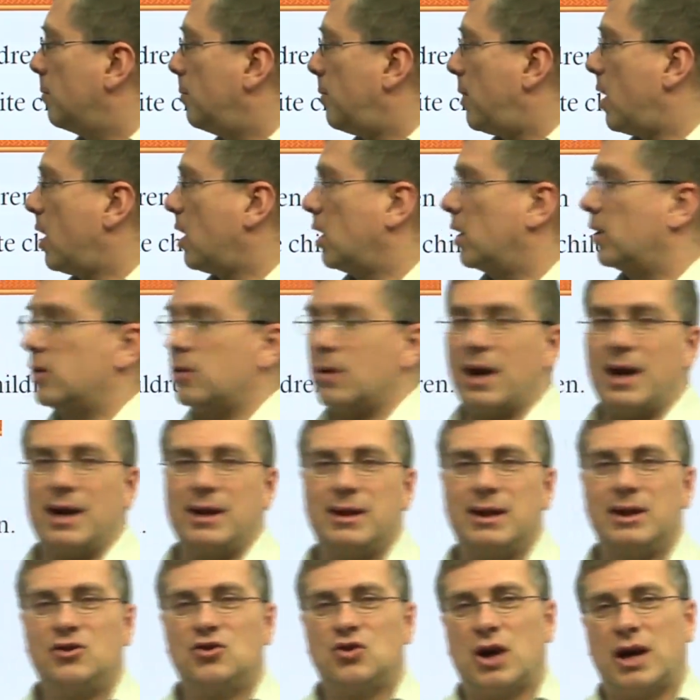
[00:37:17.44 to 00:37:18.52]
apart, right?
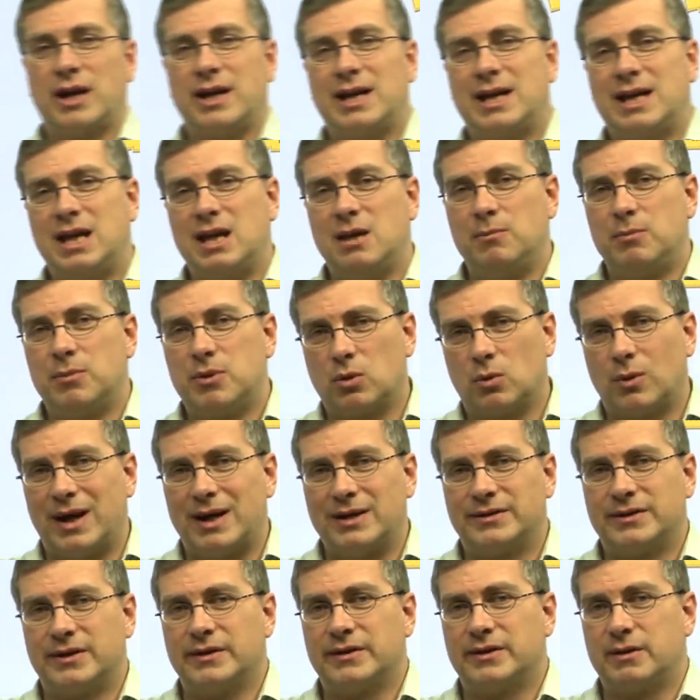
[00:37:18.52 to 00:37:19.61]
They tried to keep the
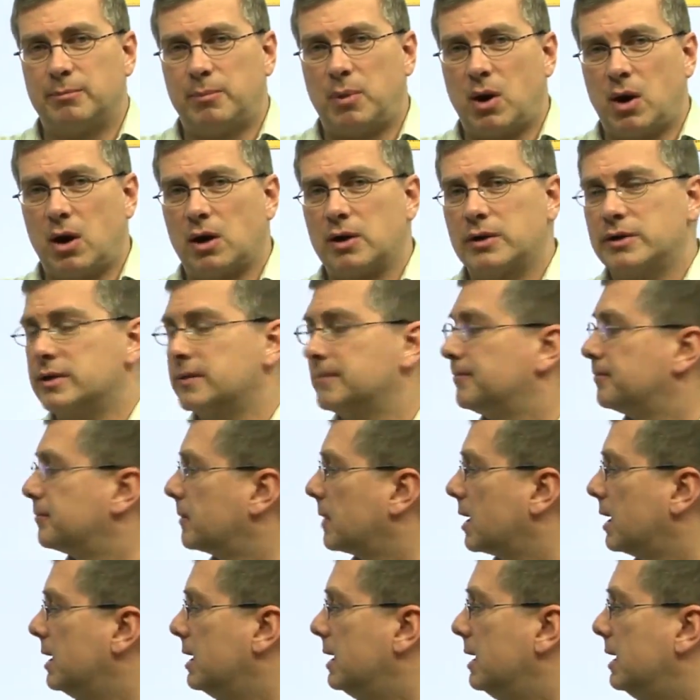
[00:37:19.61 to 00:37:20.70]
races apart.
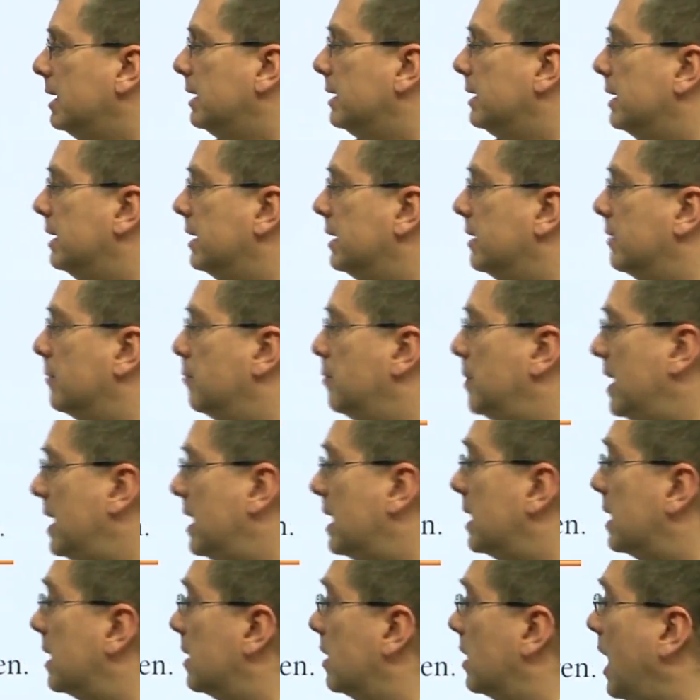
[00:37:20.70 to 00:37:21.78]

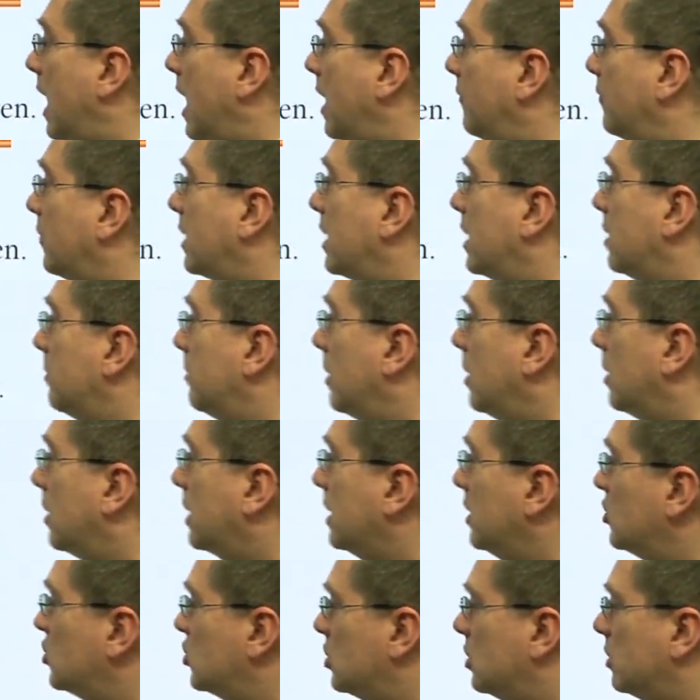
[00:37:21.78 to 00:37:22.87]
B, African
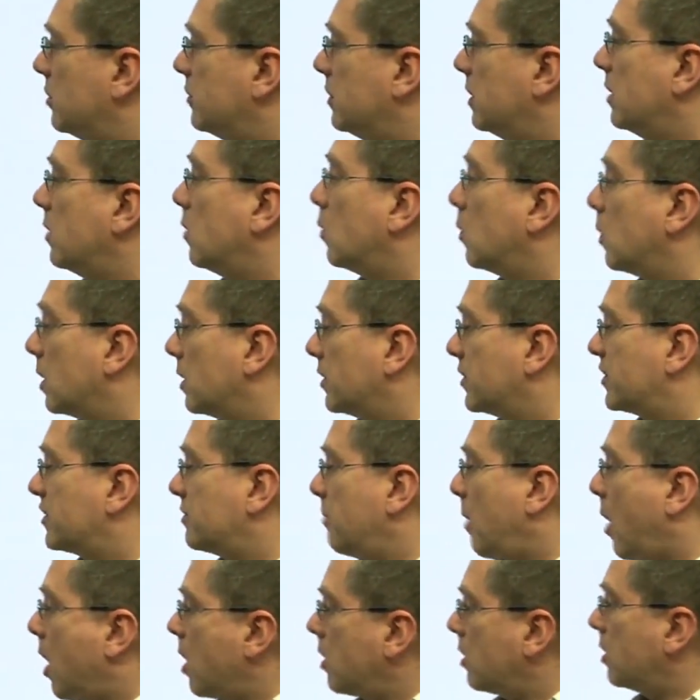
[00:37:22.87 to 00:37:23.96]
American children were
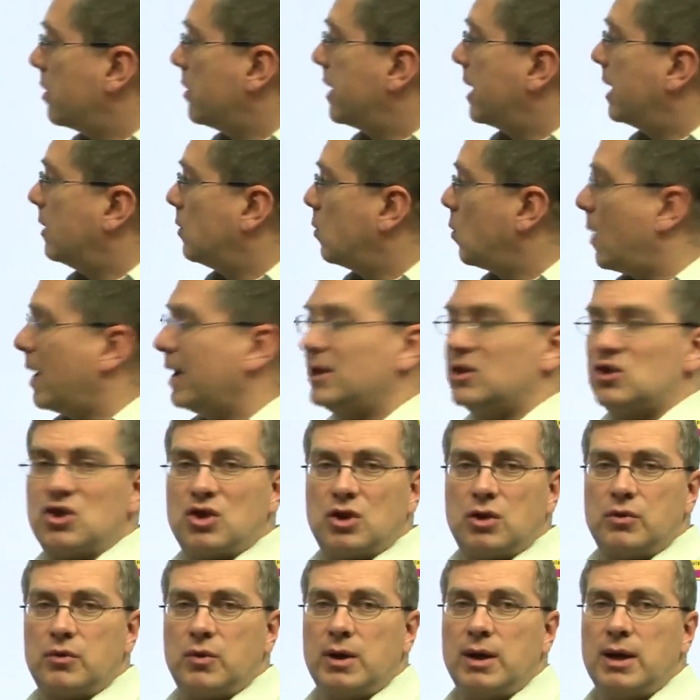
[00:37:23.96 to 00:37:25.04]
smarter than white
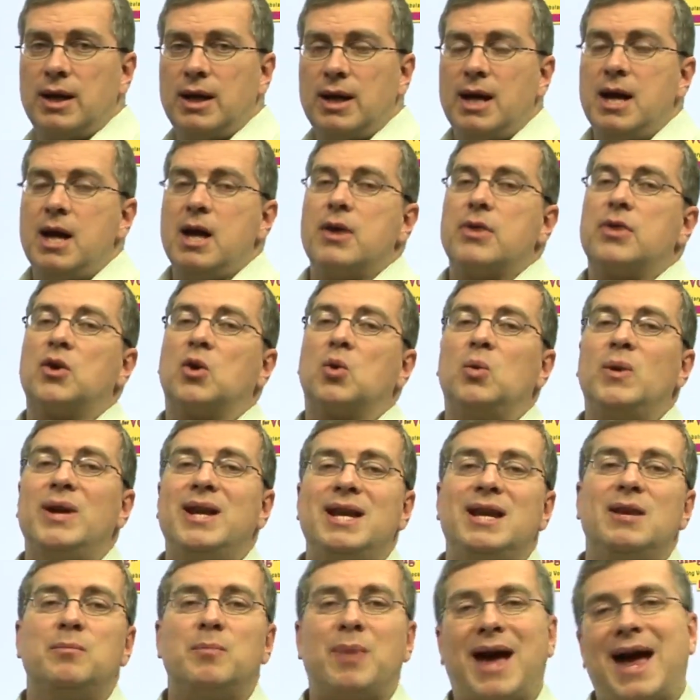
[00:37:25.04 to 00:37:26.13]
children. The
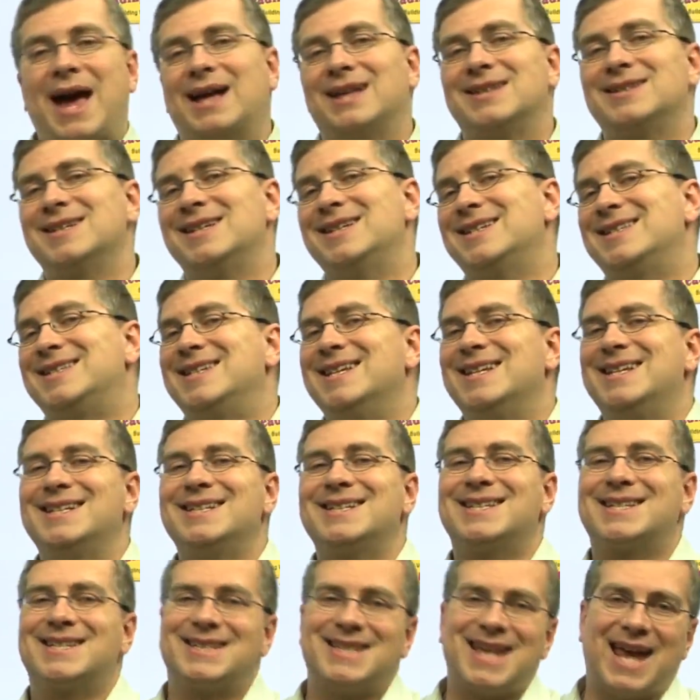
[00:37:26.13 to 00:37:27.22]
reading passage didn't
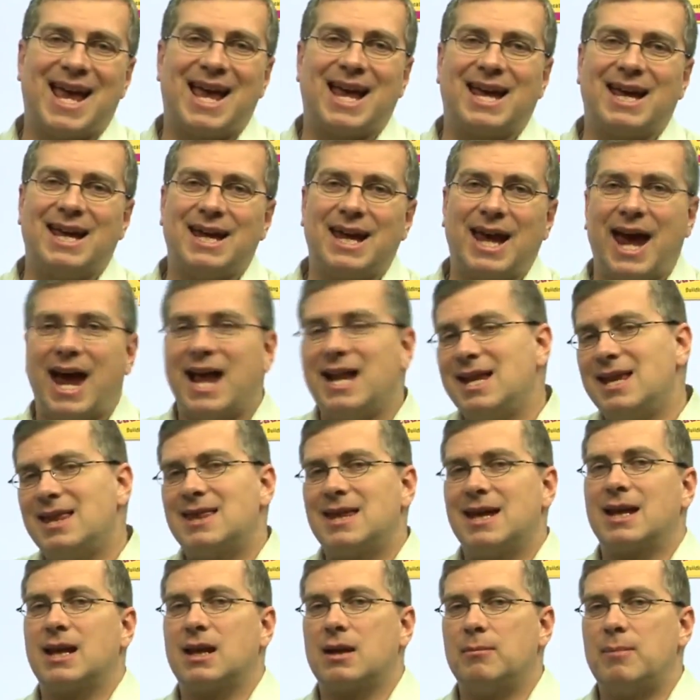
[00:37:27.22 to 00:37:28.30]
say
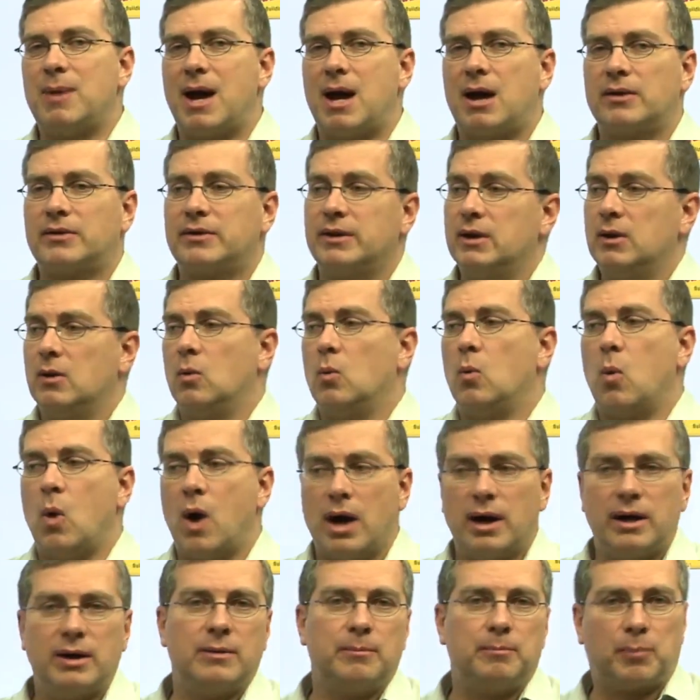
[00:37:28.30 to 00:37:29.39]
anything about
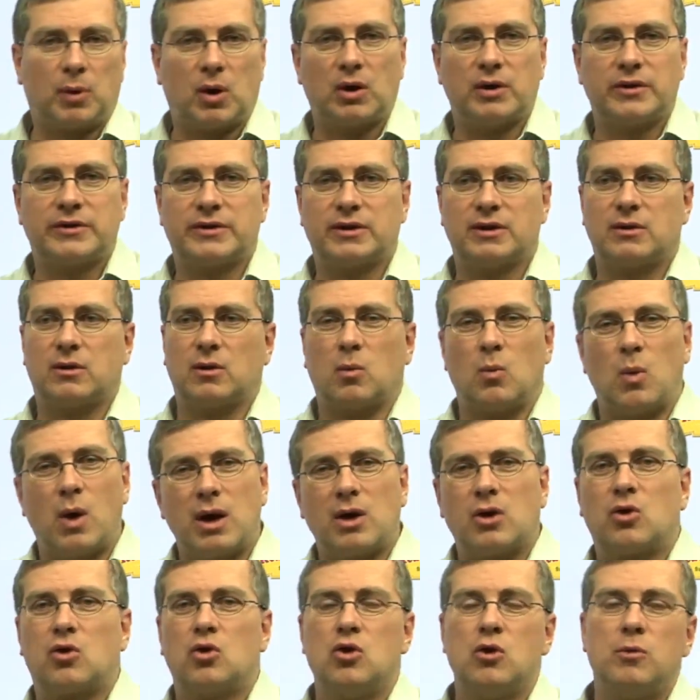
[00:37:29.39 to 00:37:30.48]
one person or
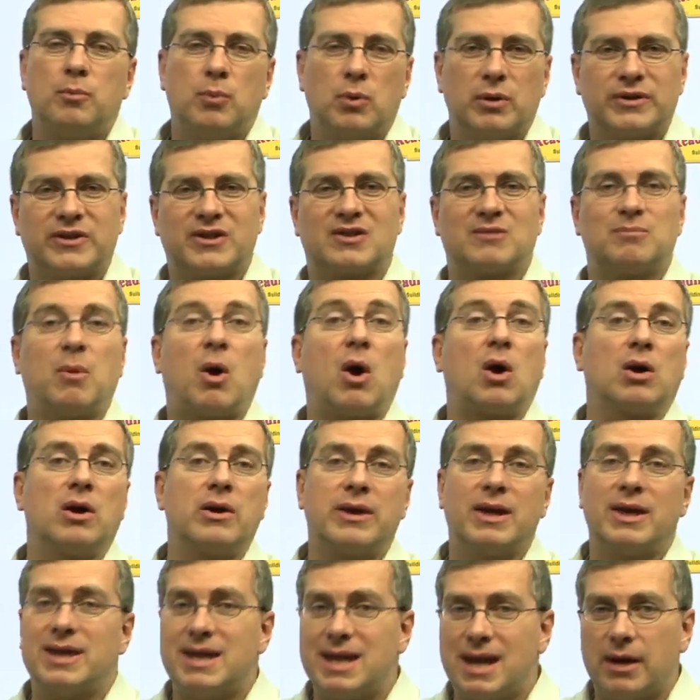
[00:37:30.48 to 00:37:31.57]
one group was smarter
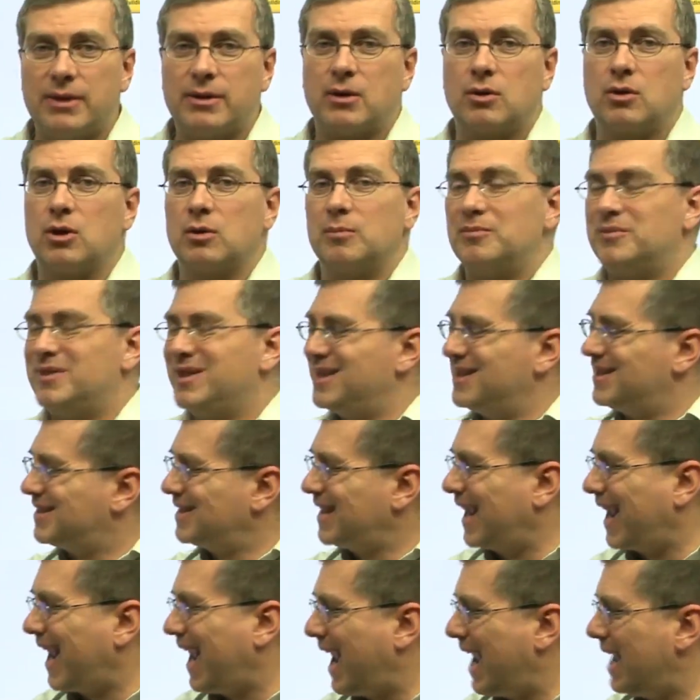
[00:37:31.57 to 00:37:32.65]
than the other group. Didn't
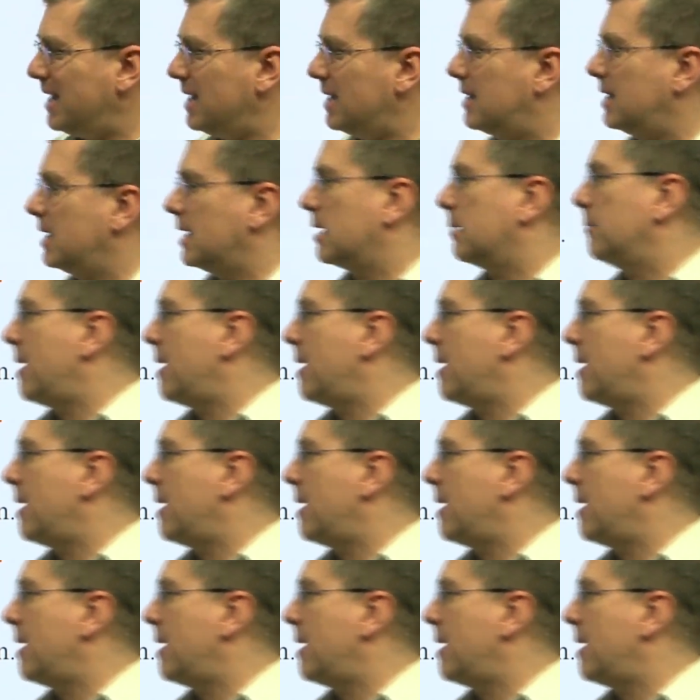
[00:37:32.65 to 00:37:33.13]
say anything